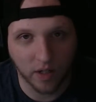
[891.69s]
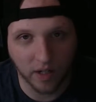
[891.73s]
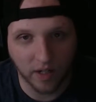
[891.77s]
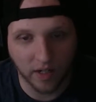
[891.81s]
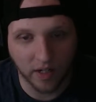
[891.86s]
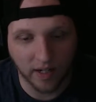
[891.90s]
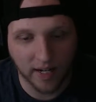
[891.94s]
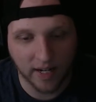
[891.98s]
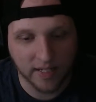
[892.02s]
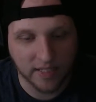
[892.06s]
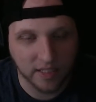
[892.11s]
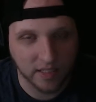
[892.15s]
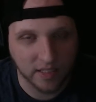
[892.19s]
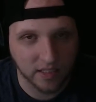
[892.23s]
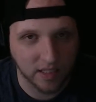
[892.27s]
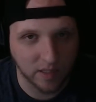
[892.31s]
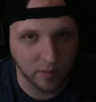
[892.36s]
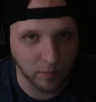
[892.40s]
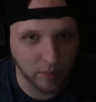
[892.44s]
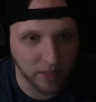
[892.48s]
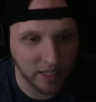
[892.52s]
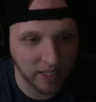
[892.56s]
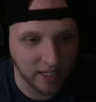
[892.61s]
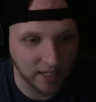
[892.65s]
SSD
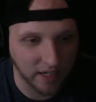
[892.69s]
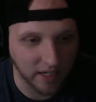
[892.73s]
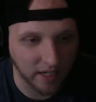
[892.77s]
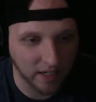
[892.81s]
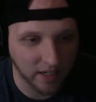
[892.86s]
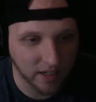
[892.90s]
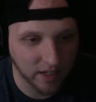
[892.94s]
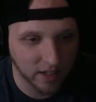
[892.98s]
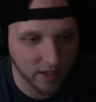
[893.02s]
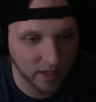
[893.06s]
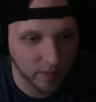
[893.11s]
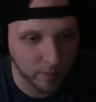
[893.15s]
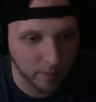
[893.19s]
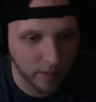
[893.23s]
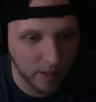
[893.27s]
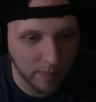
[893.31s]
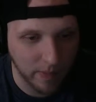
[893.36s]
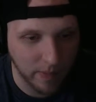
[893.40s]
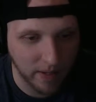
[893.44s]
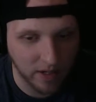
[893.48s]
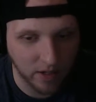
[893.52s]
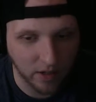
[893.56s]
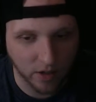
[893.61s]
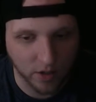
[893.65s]
being my main
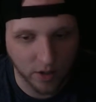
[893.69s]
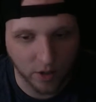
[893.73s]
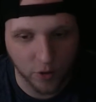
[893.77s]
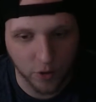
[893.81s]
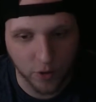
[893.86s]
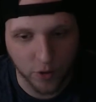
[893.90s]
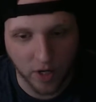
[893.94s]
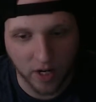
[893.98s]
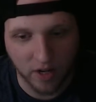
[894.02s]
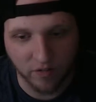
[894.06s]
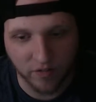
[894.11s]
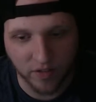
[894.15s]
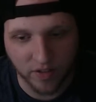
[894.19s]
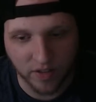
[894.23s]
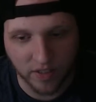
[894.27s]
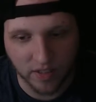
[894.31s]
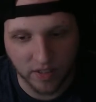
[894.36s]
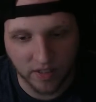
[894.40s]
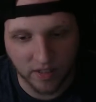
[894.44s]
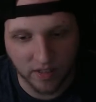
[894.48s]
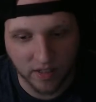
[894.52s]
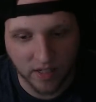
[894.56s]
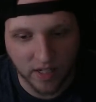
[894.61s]
hard drive, and then